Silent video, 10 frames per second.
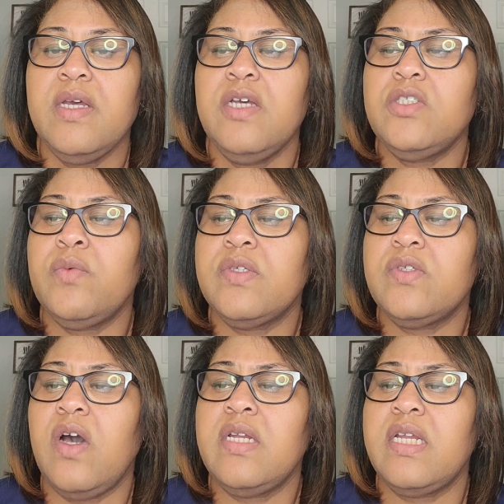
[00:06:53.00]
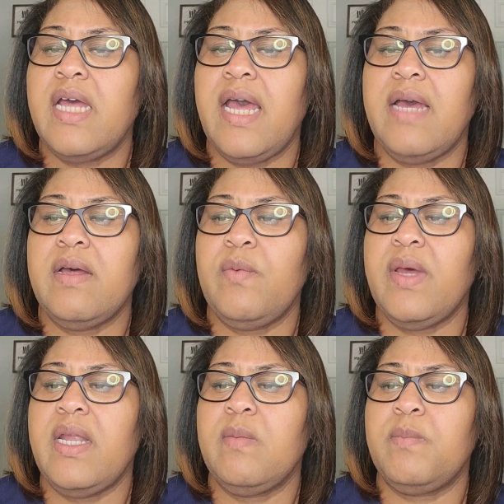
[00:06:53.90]
So resulting in that,
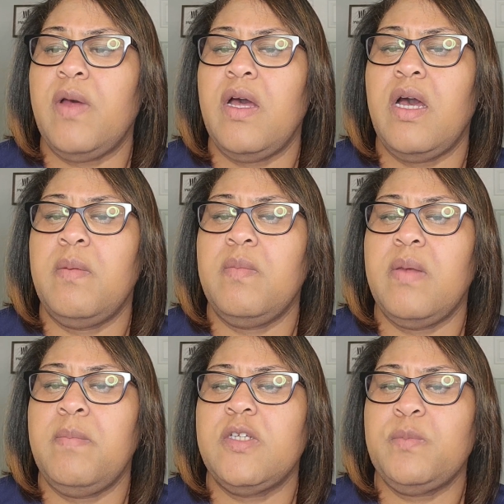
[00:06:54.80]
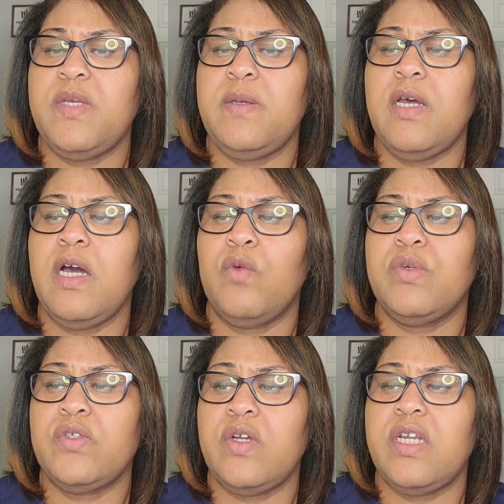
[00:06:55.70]
must be
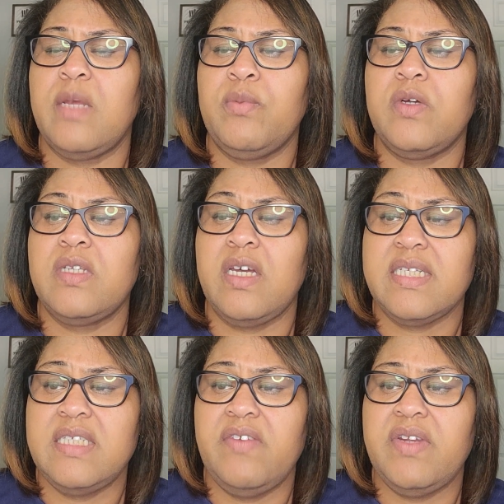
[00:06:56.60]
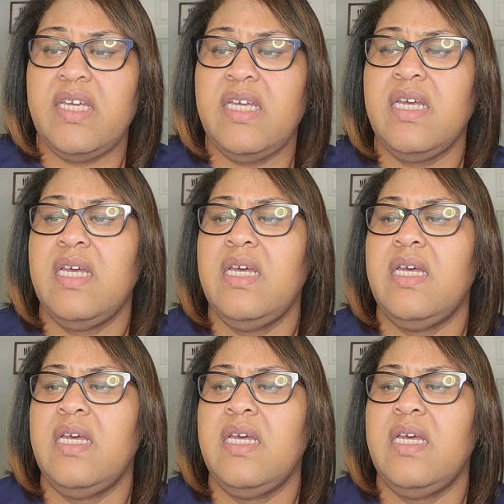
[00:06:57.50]
resulting in productivity